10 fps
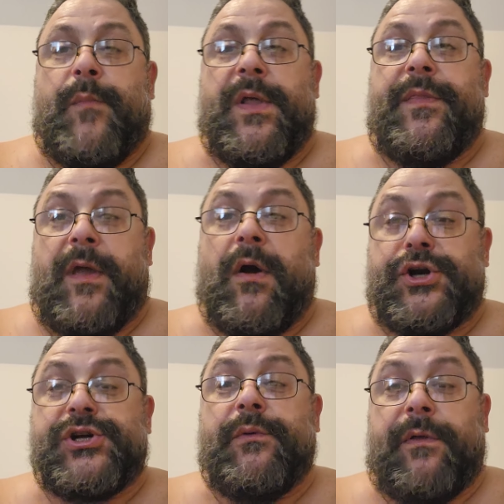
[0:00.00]
But they are
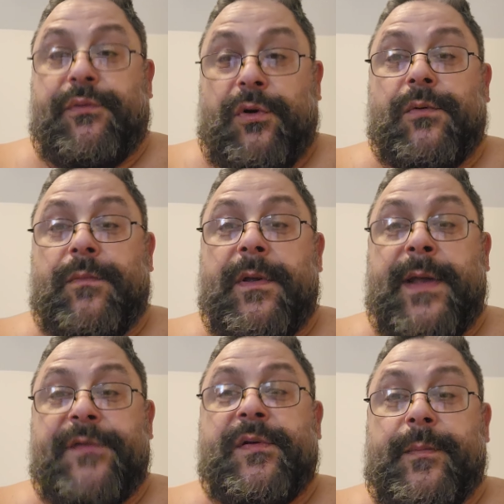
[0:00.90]
showing through, and
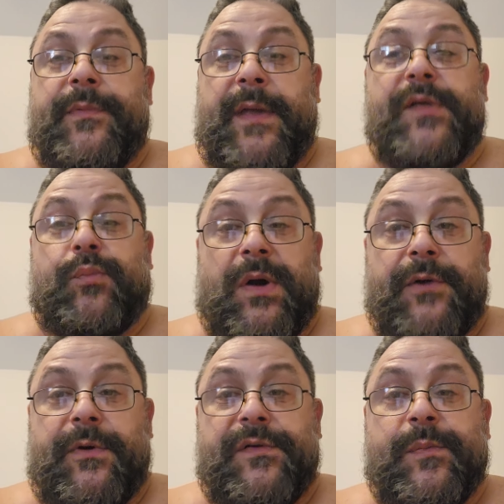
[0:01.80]
that's, that's
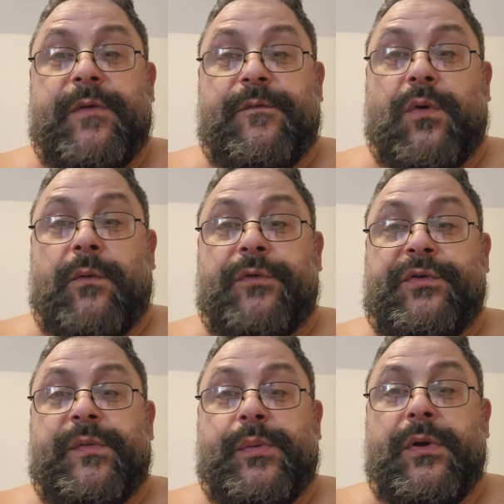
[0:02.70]
progress. Before it was
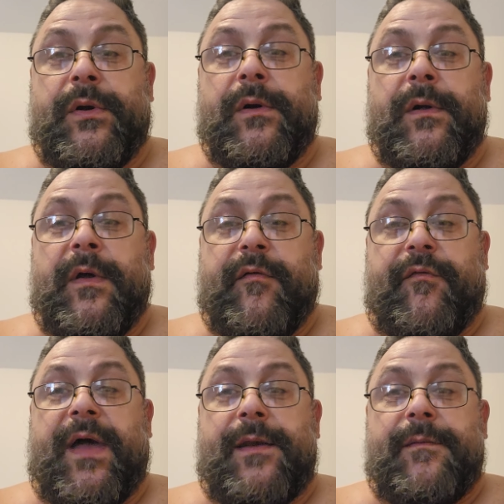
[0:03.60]
just pure
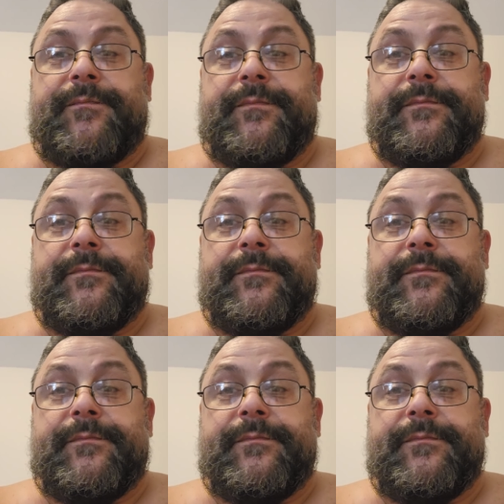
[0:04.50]
fat.